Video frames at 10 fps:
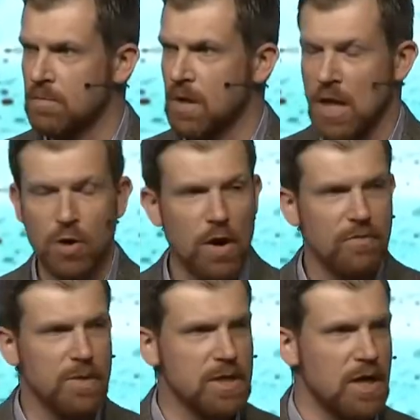And you know what
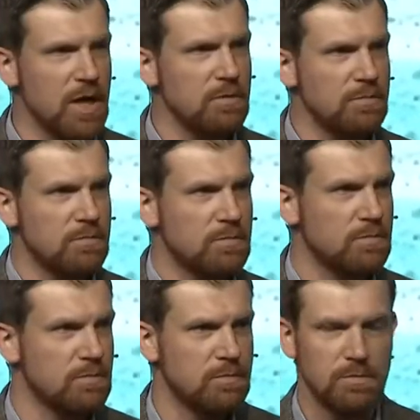everybody did?
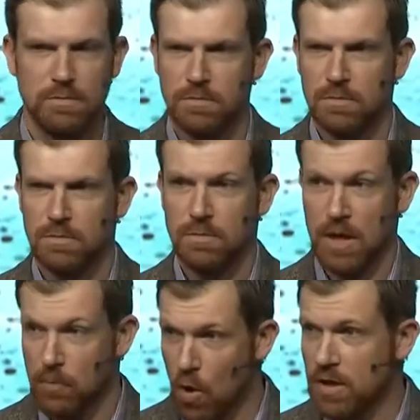They
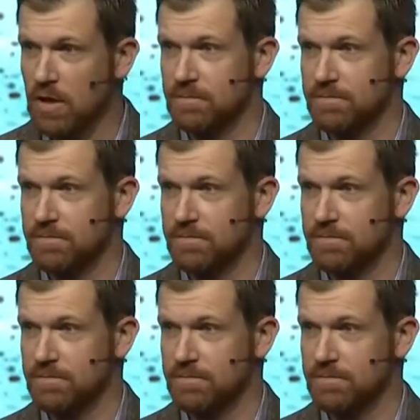kept working.